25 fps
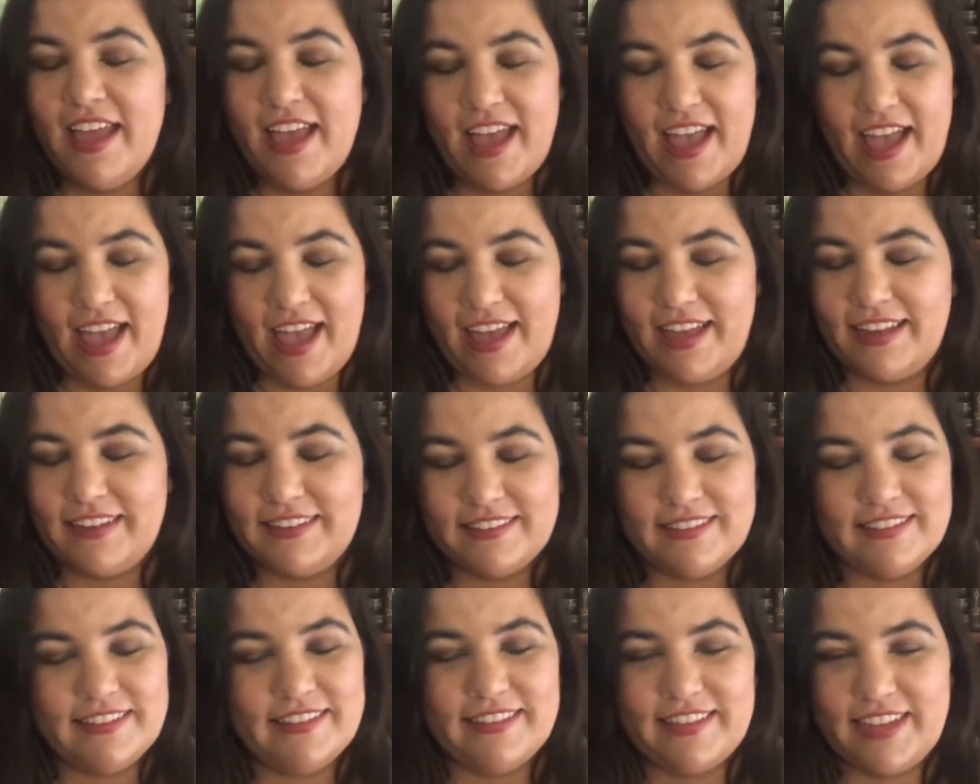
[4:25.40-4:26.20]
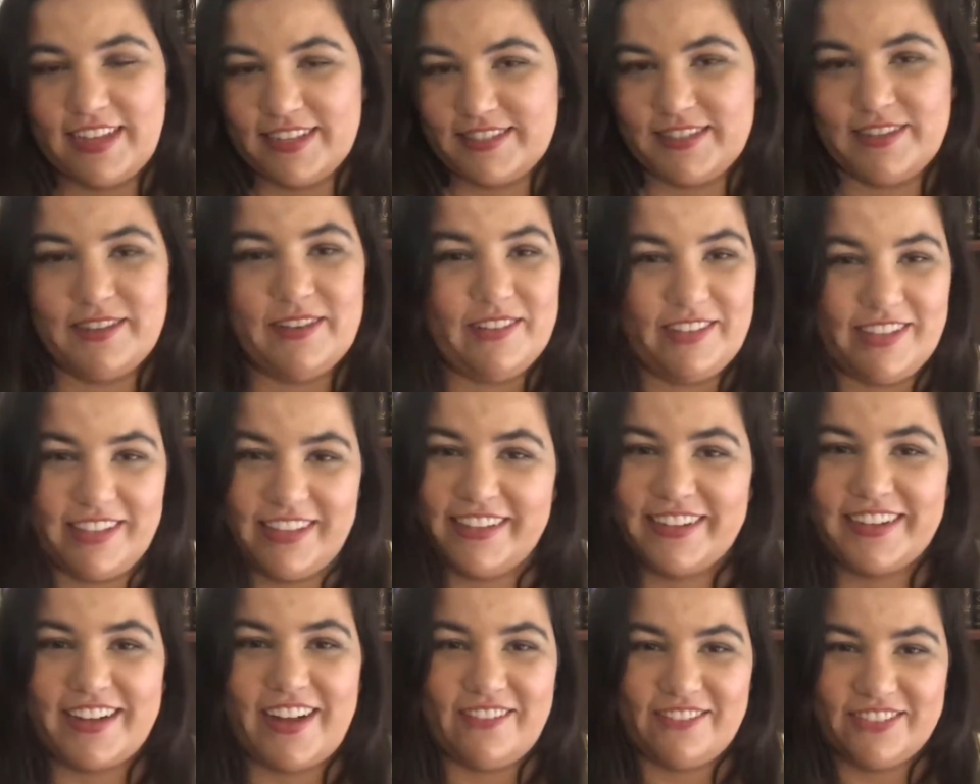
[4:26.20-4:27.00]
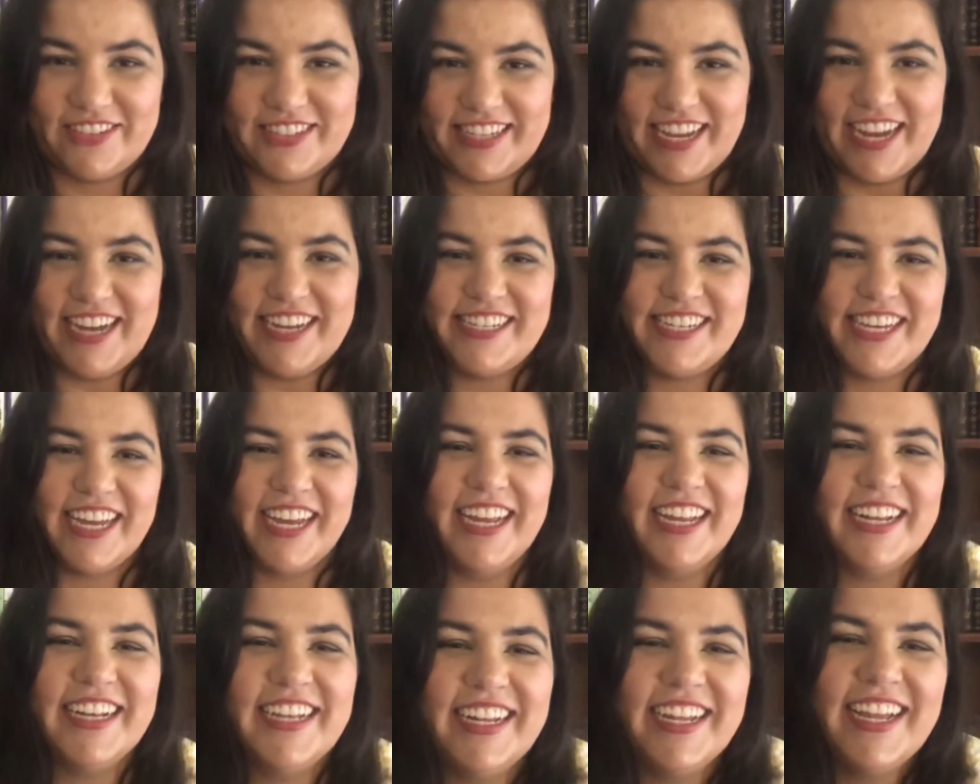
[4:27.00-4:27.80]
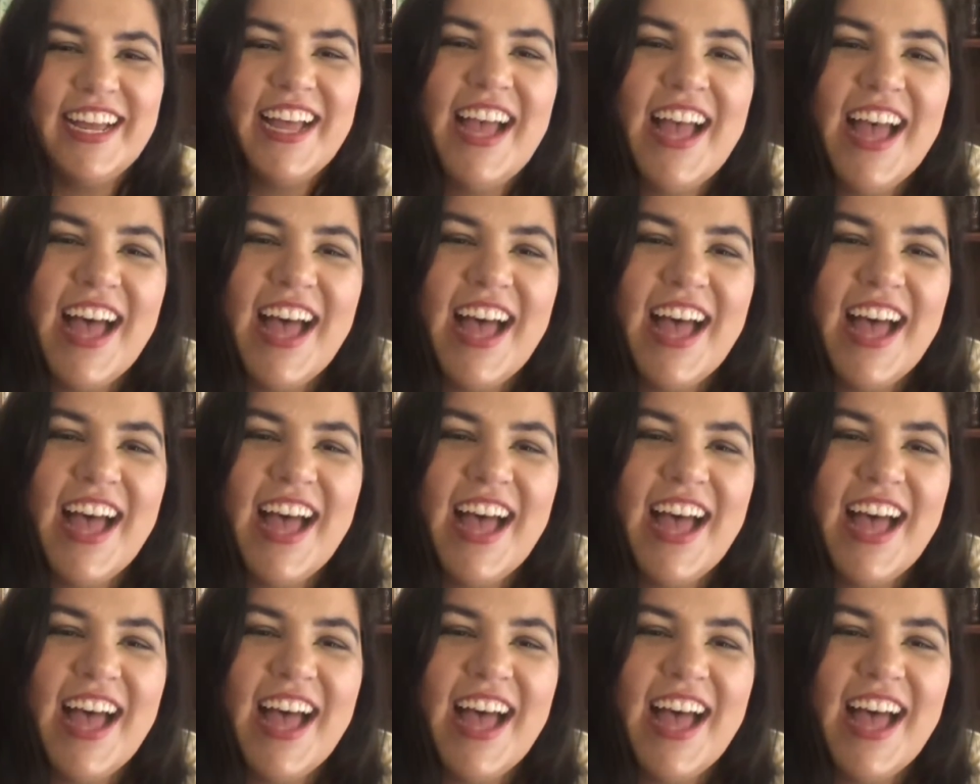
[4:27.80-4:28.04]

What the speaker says: and that's a whole other conversation.